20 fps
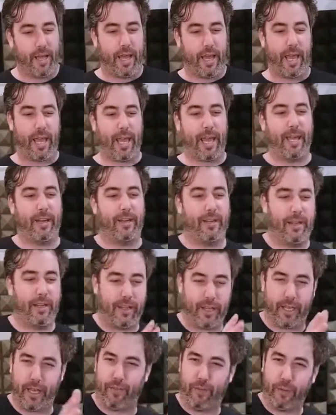And
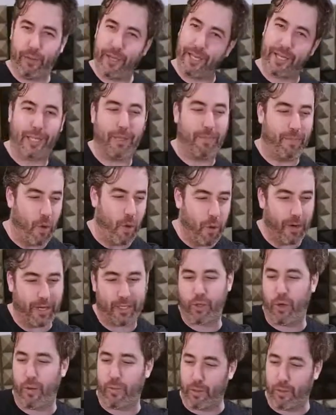if you look at the board,
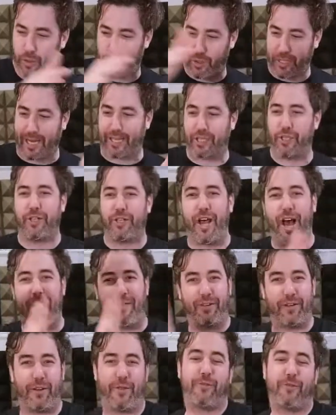it's almost sectioned off
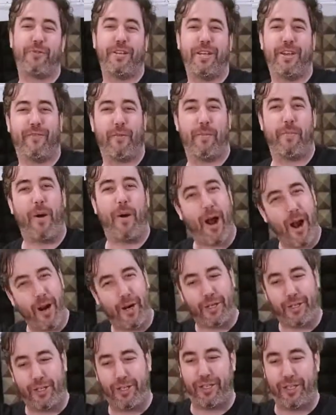into 3 different
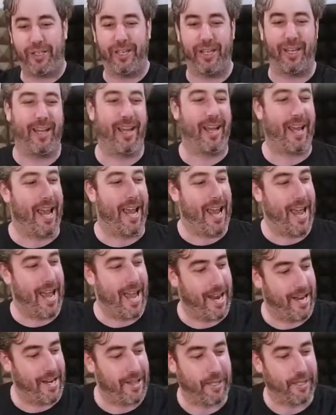parts.
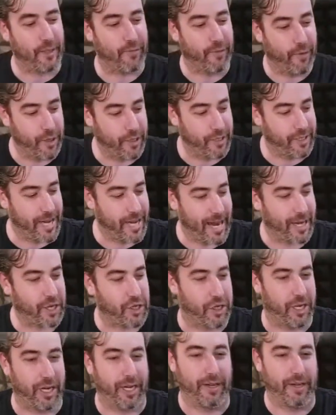And in this first
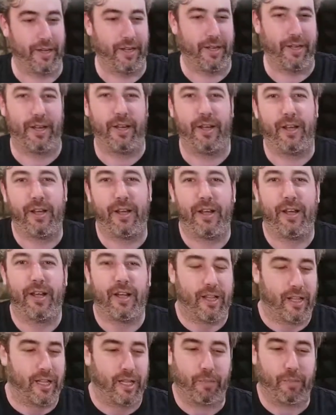section,
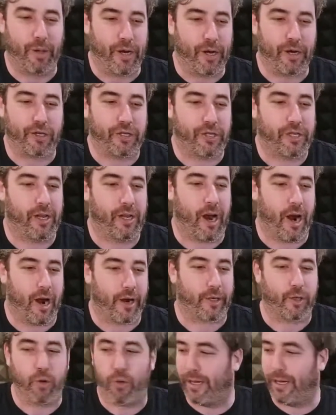players are
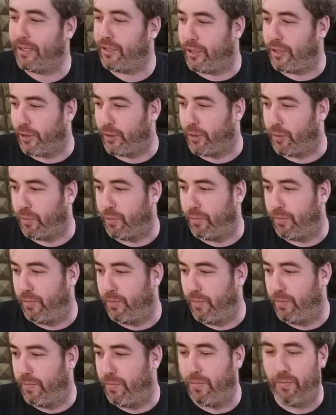going to,
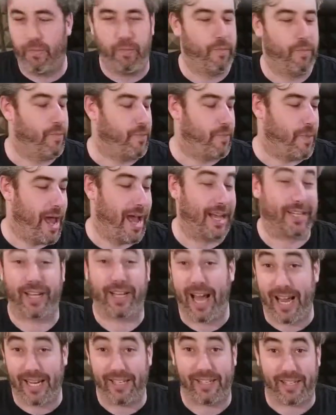as
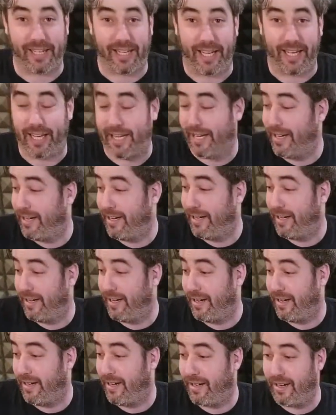I see it,
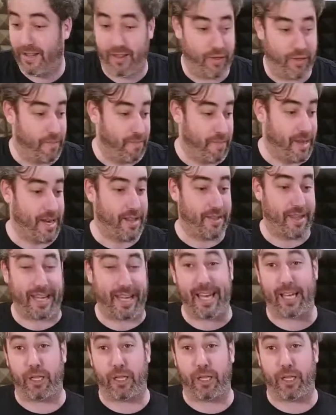the minute they get